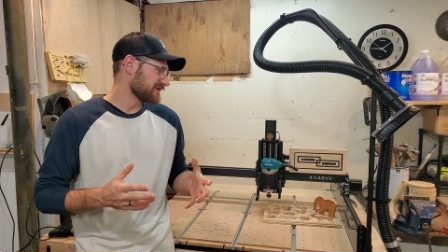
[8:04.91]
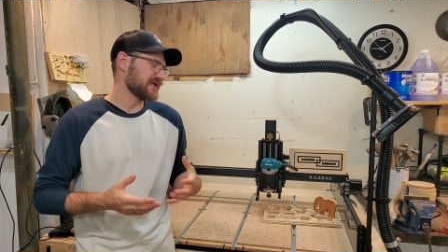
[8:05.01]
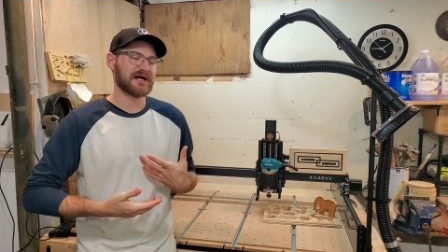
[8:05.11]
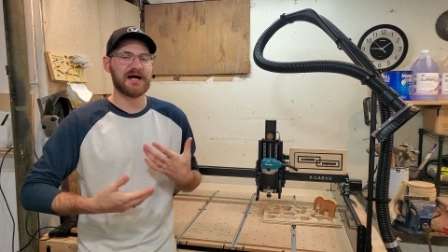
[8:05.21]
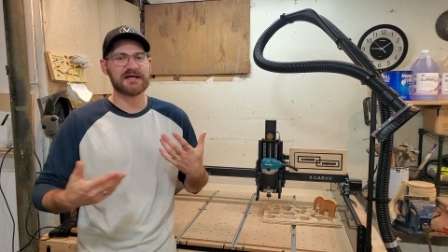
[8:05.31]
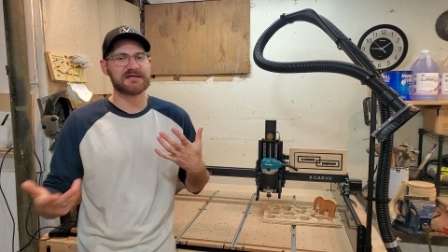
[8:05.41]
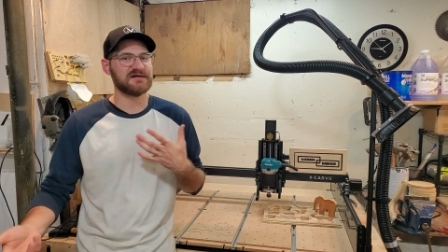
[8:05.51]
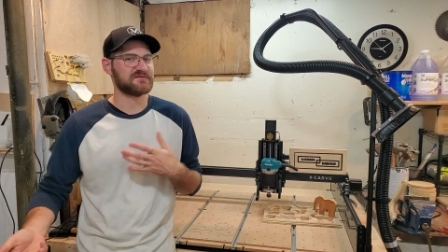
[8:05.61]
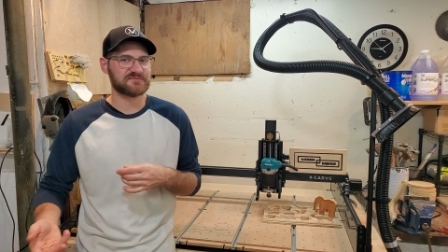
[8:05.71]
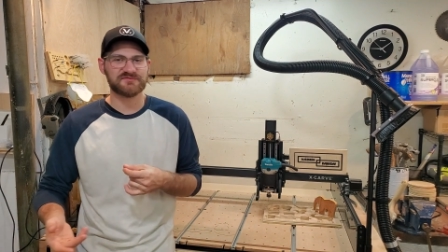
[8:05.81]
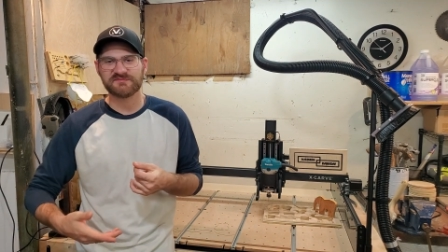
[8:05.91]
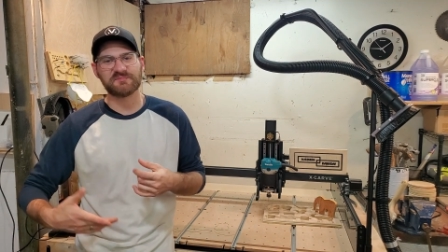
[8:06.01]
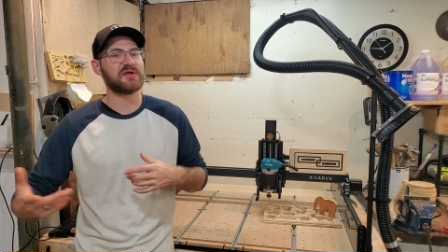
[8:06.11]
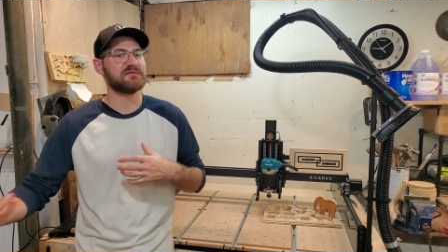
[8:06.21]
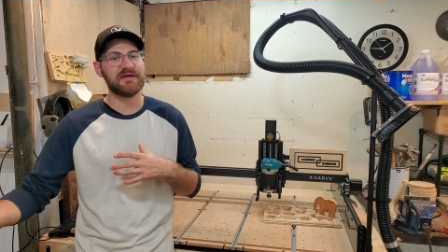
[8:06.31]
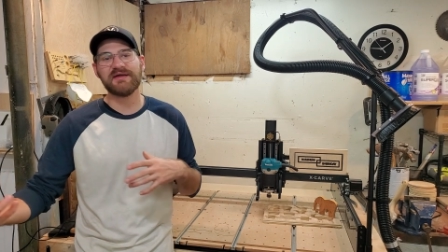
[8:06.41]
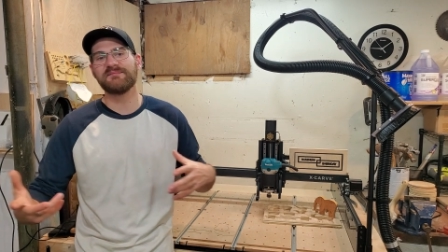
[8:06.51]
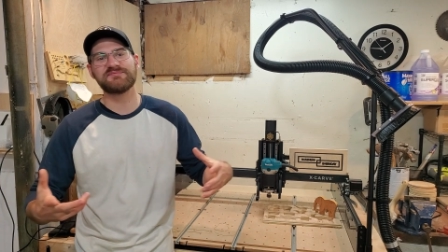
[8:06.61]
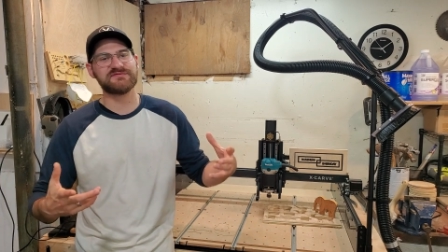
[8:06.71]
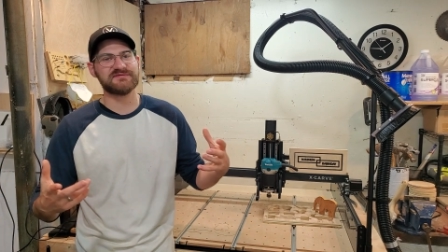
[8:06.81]
yeah, I cut through some
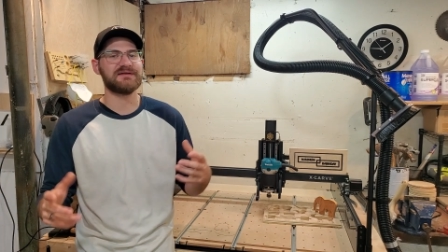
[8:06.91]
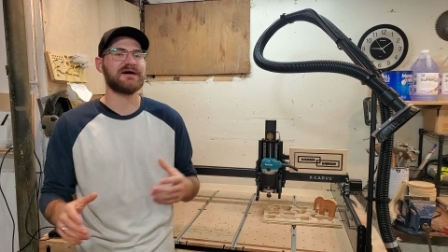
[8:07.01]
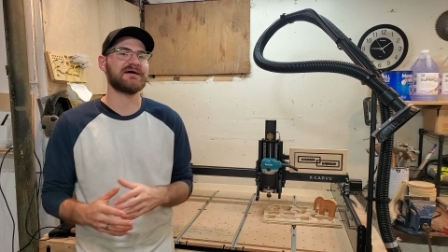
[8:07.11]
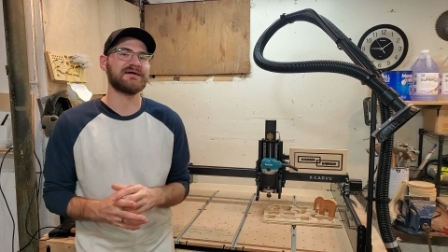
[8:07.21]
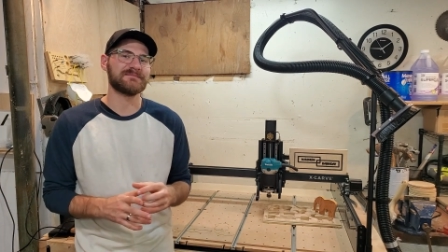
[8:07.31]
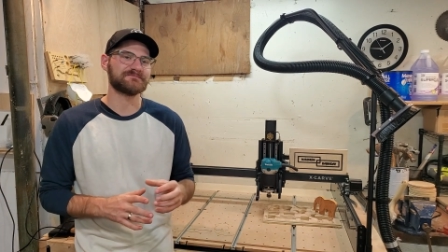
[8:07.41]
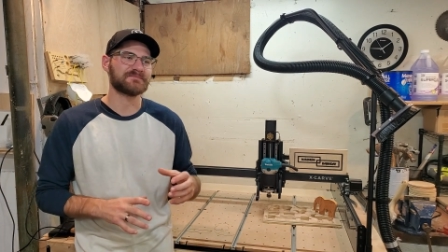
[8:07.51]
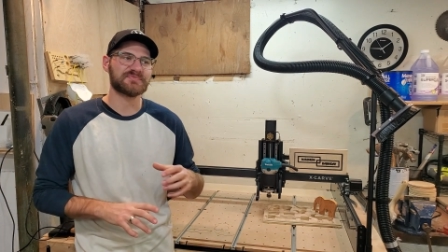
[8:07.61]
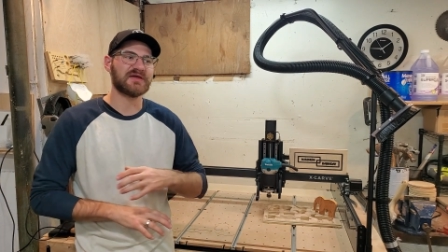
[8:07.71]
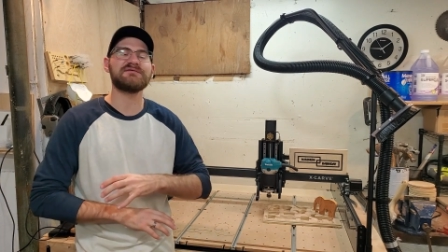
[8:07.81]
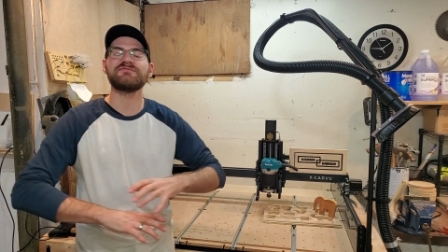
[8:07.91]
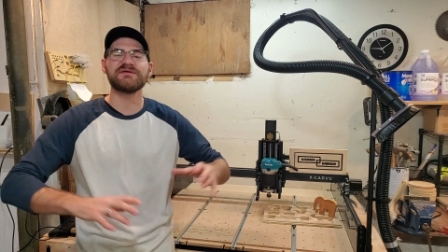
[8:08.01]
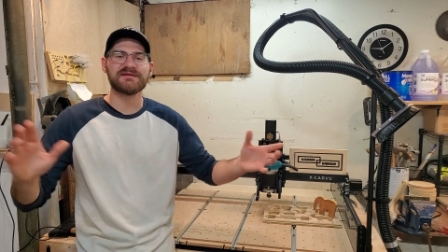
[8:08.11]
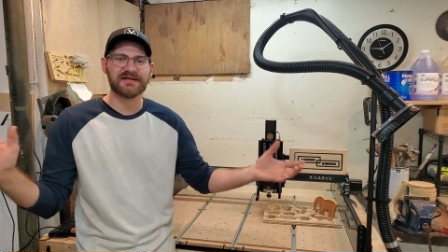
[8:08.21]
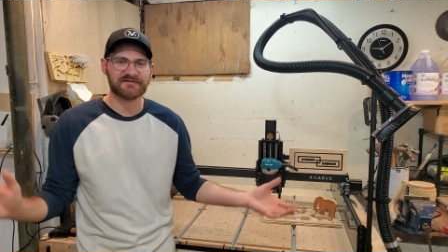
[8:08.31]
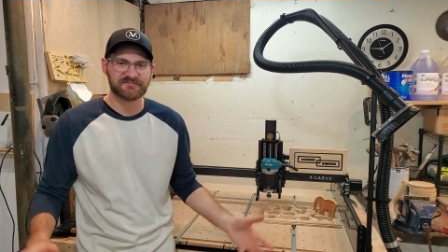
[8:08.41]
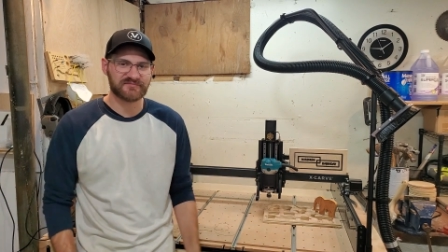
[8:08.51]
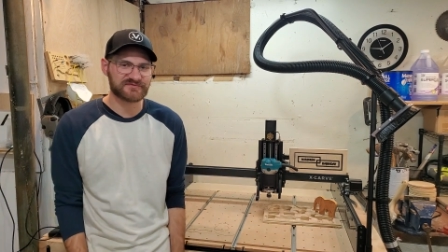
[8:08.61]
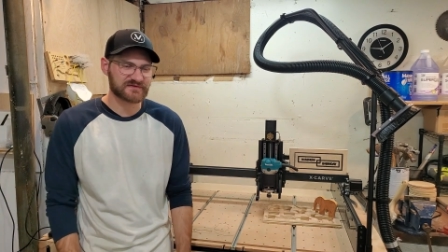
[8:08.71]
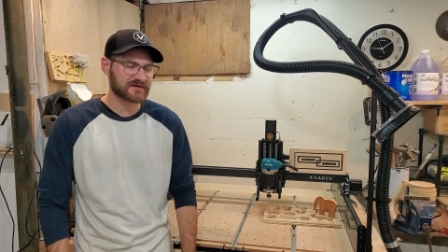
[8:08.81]
clamps and I thankfully didn't have
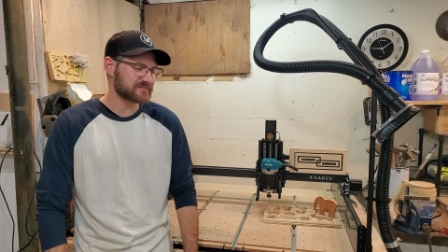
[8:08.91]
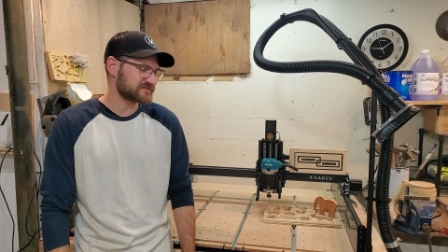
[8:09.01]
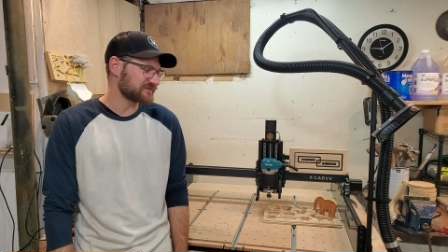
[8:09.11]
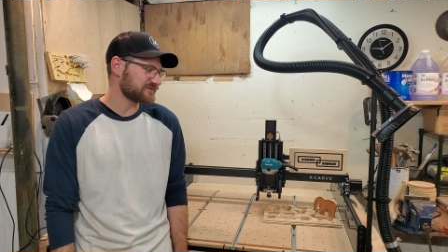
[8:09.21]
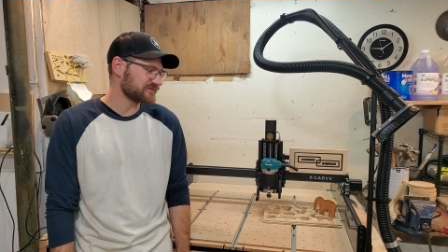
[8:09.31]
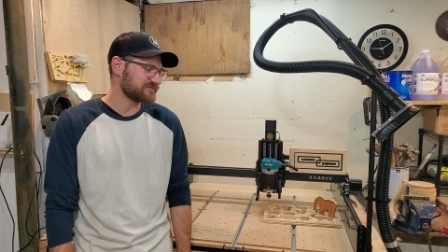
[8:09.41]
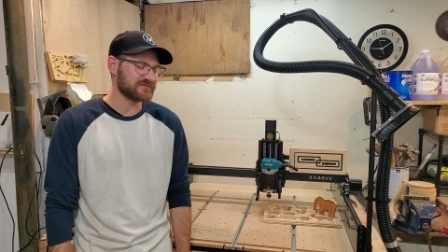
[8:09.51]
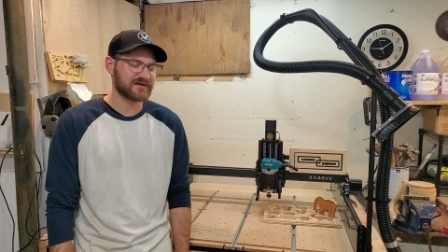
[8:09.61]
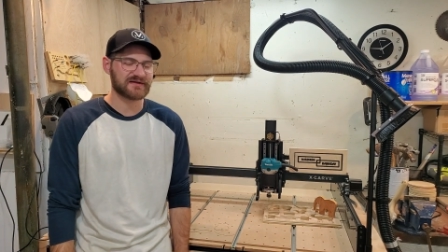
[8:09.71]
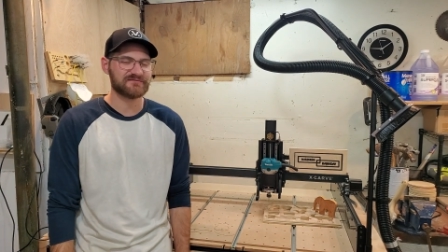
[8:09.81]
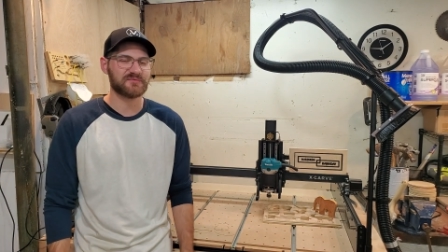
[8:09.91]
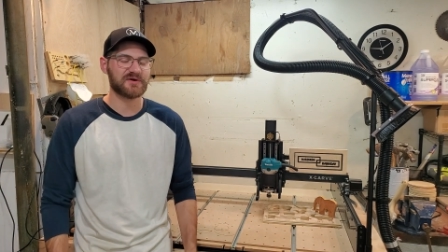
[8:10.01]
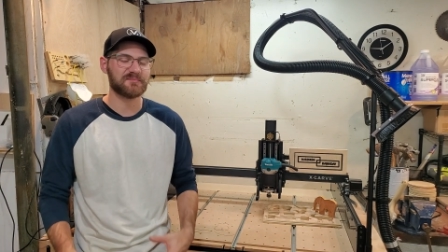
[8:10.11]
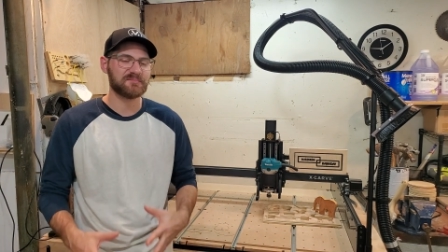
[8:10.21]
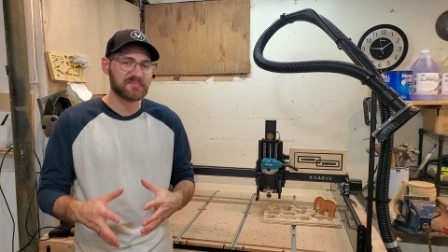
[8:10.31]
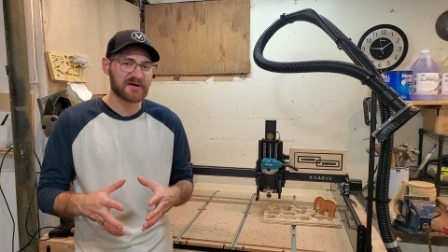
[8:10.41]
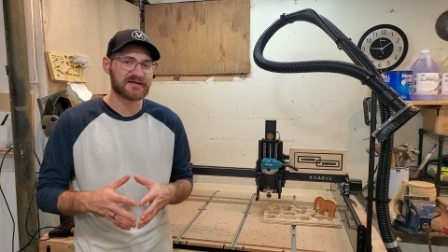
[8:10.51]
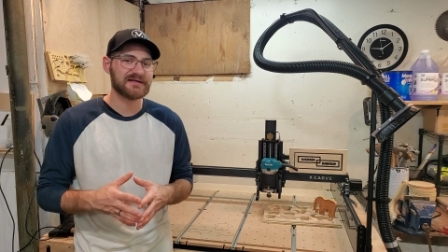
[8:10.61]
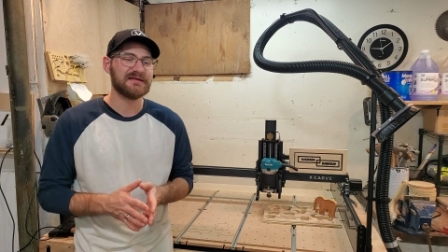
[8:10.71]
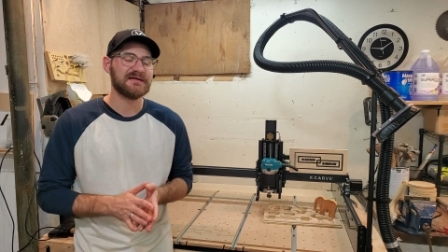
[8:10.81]
stock material go flying everywhere,
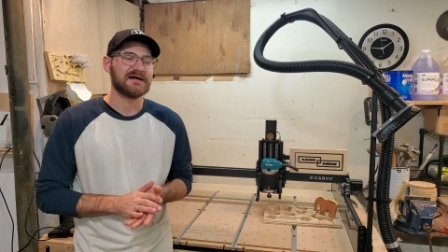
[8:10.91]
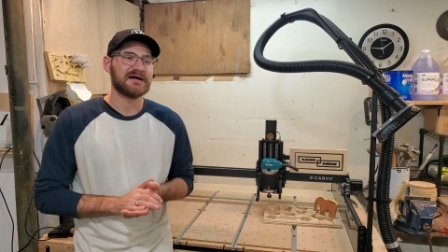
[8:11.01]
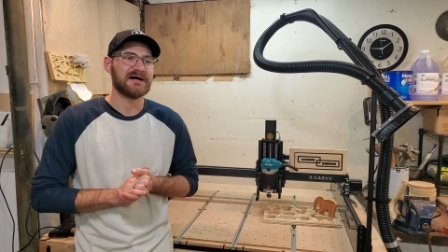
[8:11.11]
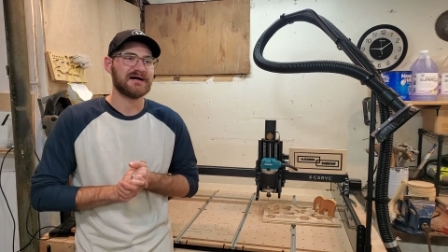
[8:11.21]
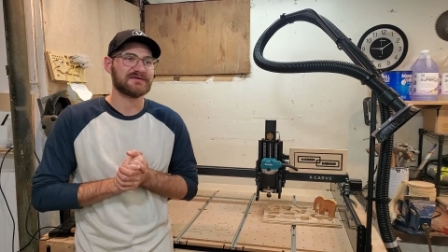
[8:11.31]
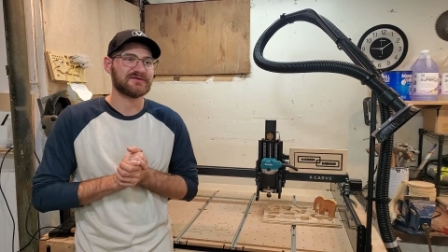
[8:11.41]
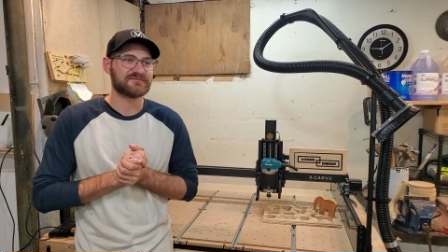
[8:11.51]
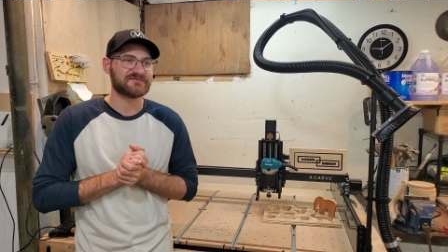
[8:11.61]
but uh, your